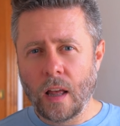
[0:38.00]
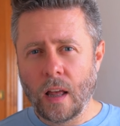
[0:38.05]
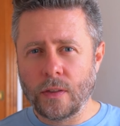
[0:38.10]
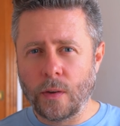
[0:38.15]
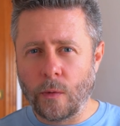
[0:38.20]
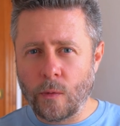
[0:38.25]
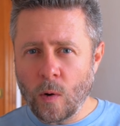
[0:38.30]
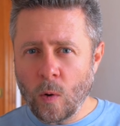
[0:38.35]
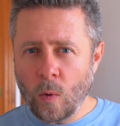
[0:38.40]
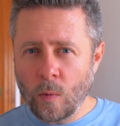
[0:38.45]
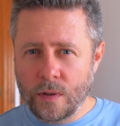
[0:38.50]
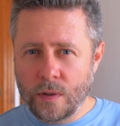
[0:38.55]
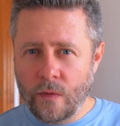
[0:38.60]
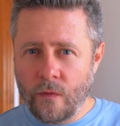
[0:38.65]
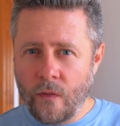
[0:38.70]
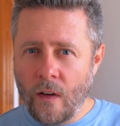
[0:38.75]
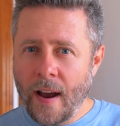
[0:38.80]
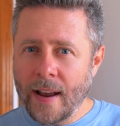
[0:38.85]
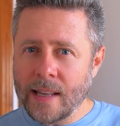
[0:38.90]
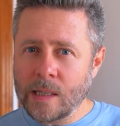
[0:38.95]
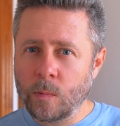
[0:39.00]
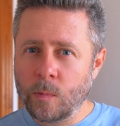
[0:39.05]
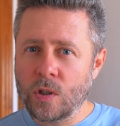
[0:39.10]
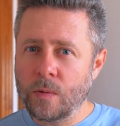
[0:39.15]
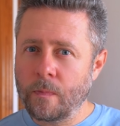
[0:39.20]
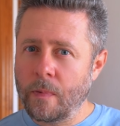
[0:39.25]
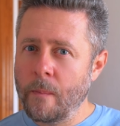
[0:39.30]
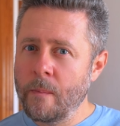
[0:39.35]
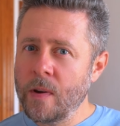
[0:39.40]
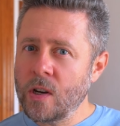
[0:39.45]
The role defines
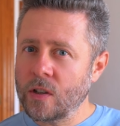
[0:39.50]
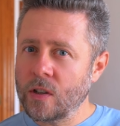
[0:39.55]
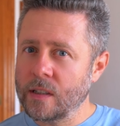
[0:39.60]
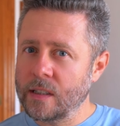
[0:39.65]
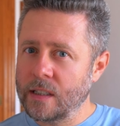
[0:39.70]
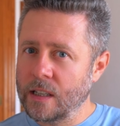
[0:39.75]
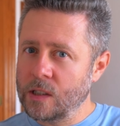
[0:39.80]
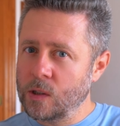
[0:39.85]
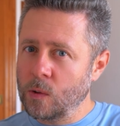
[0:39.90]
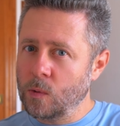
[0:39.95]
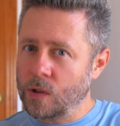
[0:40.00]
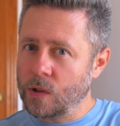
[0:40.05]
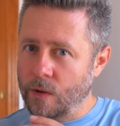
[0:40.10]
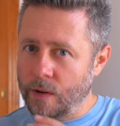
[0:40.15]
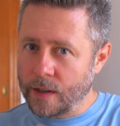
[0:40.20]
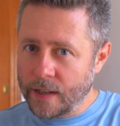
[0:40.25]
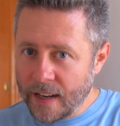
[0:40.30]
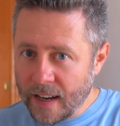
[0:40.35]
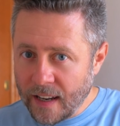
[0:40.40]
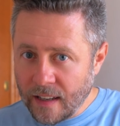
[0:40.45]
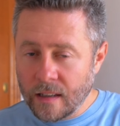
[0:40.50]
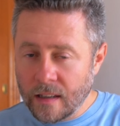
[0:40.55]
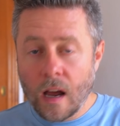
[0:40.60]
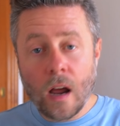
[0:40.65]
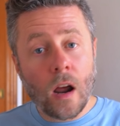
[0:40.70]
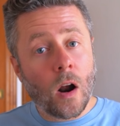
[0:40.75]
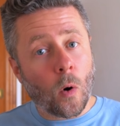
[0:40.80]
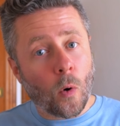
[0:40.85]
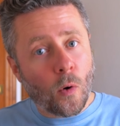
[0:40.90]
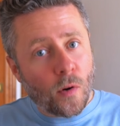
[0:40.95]
which permissions this user can
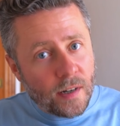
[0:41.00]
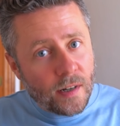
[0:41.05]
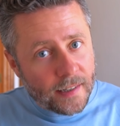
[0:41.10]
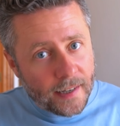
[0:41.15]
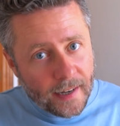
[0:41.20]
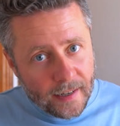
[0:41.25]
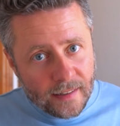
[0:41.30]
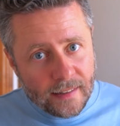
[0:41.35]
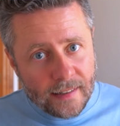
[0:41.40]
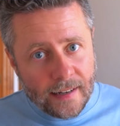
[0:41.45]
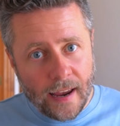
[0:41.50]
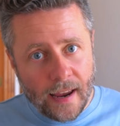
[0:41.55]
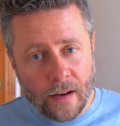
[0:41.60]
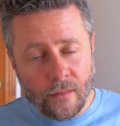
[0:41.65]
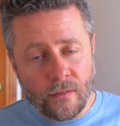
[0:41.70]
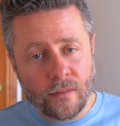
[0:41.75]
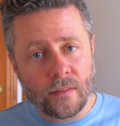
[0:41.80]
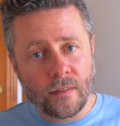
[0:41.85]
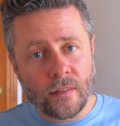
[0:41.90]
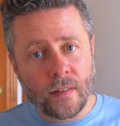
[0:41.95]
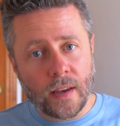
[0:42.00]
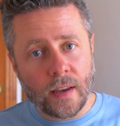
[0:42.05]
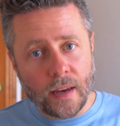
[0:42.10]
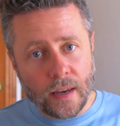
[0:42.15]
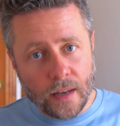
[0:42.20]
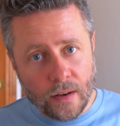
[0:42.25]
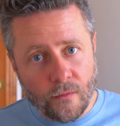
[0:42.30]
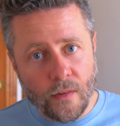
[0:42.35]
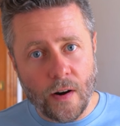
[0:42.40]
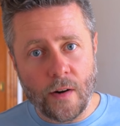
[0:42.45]
or cannot have
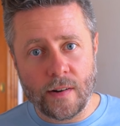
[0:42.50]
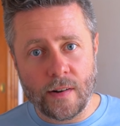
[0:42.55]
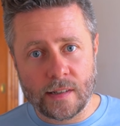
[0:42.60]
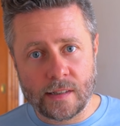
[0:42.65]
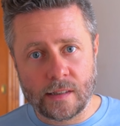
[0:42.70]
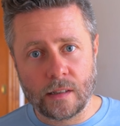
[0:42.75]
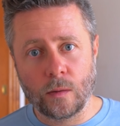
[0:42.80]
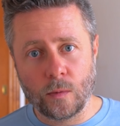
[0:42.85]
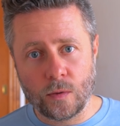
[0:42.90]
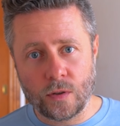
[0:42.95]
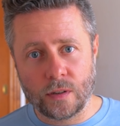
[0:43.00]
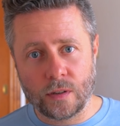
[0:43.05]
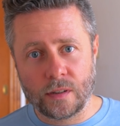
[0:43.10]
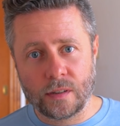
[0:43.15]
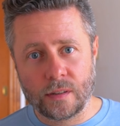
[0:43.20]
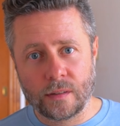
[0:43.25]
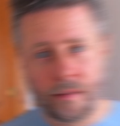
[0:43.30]
in various solutions.